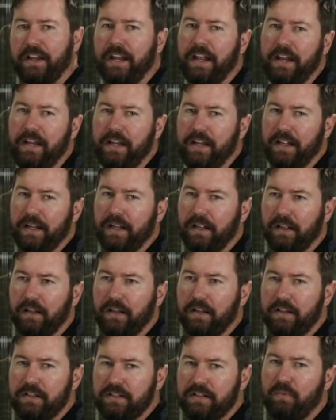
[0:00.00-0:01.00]
at heating.
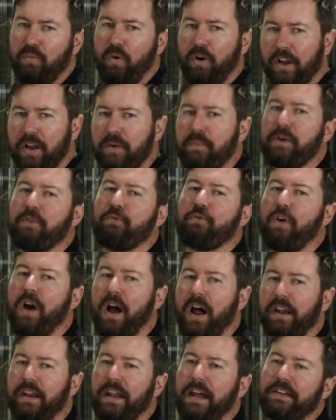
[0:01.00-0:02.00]
So what can we
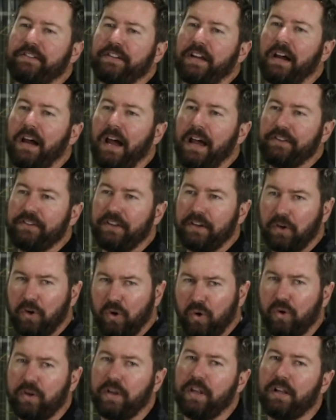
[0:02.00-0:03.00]
run as a
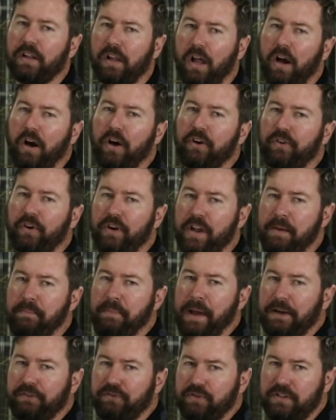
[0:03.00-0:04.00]
cooking load on our
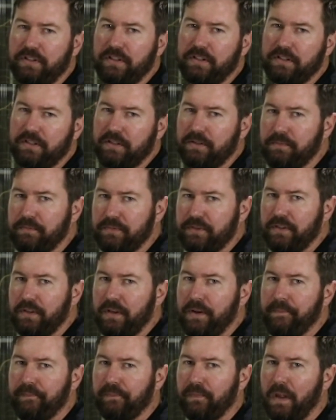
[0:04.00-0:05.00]
battery systems?
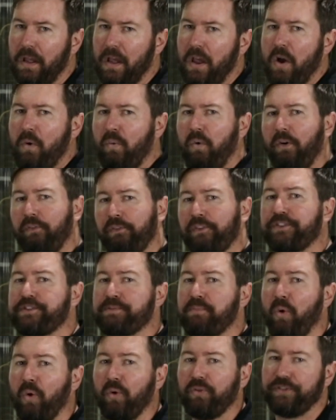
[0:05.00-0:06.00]
Well, for
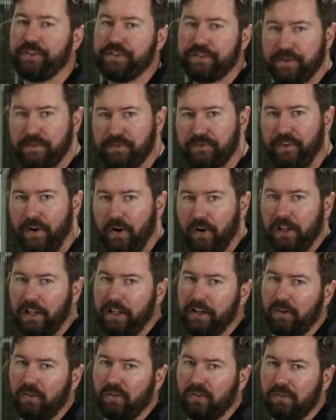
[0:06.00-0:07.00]
small systems, very
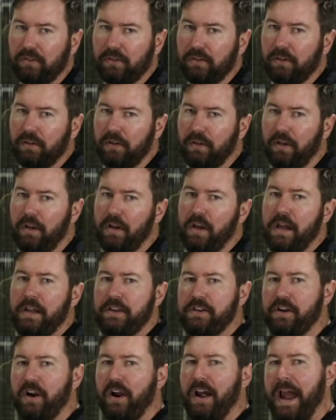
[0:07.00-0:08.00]
little.
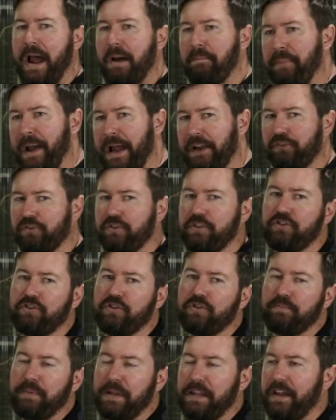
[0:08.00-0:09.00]
You know, our batteries
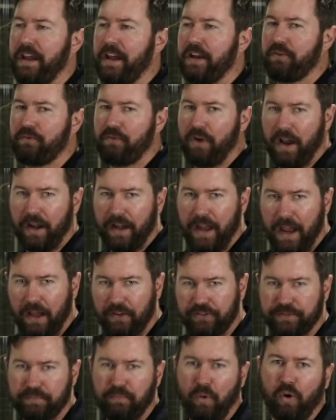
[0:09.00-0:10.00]
should be there to run
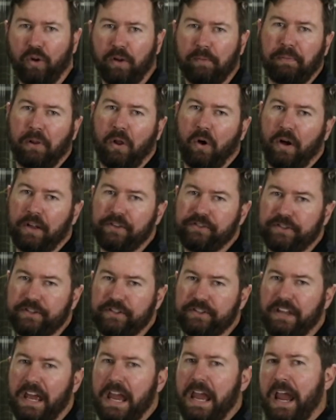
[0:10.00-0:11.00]
our small
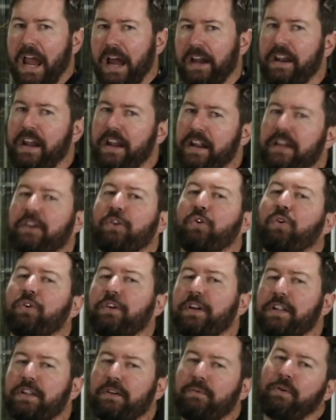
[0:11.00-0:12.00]
appliances, and any
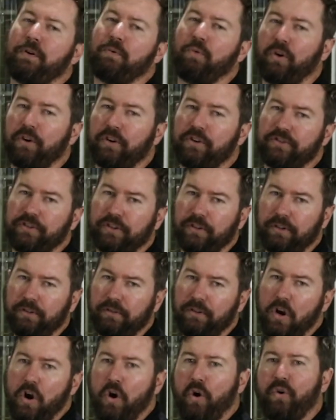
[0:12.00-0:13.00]
cooking that we want to
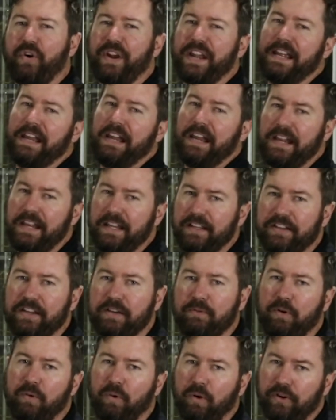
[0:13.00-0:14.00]
do or any
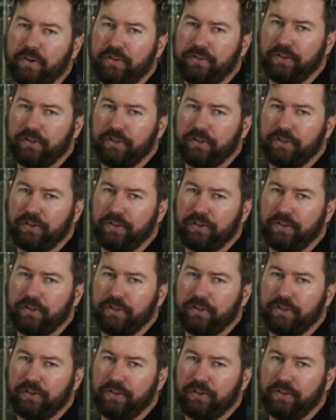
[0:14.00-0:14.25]
heating we want